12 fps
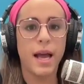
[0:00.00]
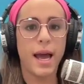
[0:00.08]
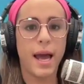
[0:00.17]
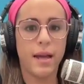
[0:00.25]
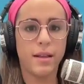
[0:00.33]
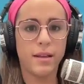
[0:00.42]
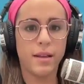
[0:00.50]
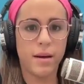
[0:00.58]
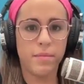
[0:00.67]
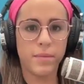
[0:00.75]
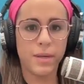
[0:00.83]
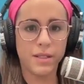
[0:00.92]
And
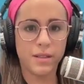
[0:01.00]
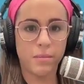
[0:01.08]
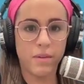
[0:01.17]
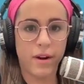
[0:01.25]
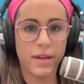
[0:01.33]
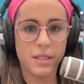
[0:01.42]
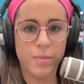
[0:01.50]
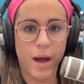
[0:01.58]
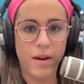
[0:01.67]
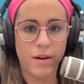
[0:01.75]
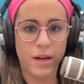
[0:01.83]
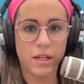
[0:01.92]
it's going to be very
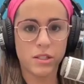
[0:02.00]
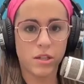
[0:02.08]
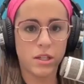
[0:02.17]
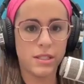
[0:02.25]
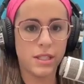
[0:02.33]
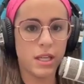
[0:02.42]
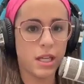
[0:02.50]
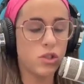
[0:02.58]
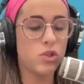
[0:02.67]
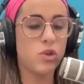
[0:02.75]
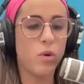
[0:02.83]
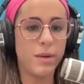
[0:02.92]
inspiring because they're going to see that
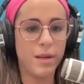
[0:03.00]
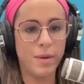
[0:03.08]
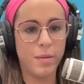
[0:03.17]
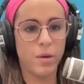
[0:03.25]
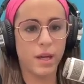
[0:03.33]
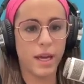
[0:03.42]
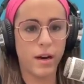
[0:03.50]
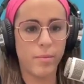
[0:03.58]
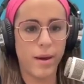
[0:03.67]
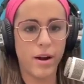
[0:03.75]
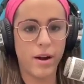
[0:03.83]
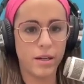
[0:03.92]
so many people
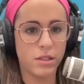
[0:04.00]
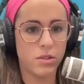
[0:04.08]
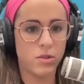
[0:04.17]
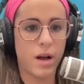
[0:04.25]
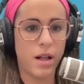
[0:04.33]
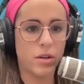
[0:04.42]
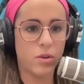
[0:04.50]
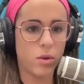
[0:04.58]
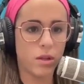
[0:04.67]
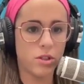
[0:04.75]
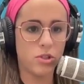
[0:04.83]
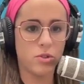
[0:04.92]
care about Eretz Israel and
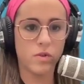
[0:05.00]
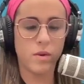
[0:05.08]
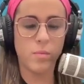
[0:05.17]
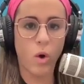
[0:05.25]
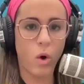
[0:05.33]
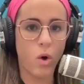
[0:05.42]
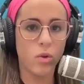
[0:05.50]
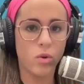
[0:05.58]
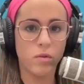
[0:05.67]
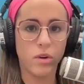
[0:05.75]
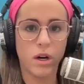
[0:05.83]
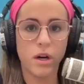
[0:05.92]
all the Jews from
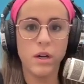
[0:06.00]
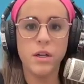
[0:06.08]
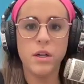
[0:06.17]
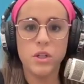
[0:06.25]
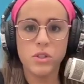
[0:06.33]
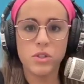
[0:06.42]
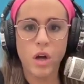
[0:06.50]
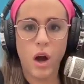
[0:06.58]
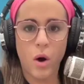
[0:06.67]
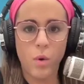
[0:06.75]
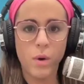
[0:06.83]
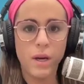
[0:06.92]
all over.
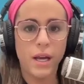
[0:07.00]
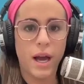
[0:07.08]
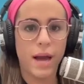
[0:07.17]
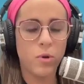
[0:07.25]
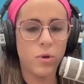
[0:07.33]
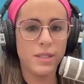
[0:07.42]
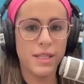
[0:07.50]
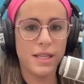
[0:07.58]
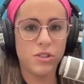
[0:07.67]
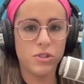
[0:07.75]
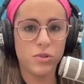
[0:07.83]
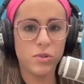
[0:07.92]
So I'm going to
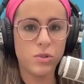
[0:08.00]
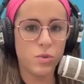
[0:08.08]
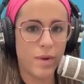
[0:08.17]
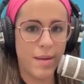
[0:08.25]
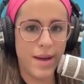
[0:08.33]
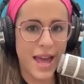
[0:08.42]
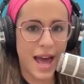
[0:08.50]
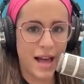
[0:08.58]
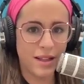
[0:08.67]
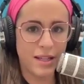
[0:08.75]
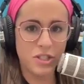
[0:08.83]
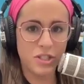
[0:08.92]
introduce Rabbi
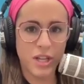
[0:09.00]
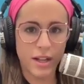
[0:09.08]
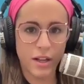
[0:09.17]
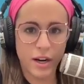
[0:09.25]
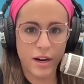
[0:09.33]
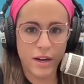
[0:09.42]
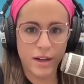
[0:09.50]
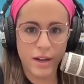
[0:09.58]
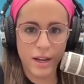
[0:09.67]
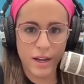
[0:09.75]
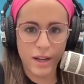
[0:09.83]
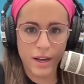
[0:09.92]
Eli Scheller.
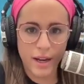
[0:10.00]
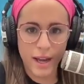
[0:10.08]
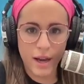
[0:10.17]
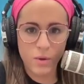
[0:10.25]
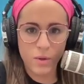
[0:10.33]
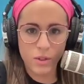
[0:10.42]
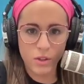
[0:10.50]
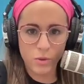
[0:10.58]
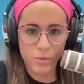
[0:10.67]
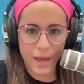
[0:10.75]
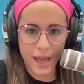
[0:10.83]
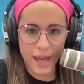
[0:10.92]
And now
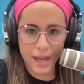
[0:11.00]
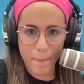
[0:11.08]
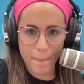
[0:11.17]
you may